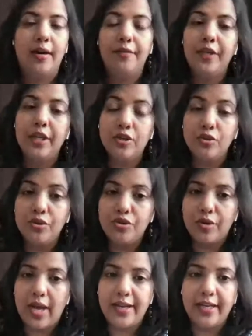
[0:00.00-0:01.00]
We can do
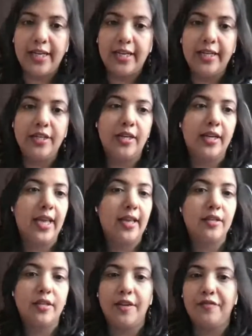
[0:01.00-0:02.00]
dry needling.
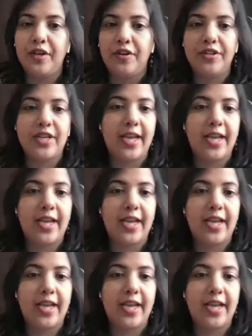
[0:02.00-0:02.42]
Again, if there are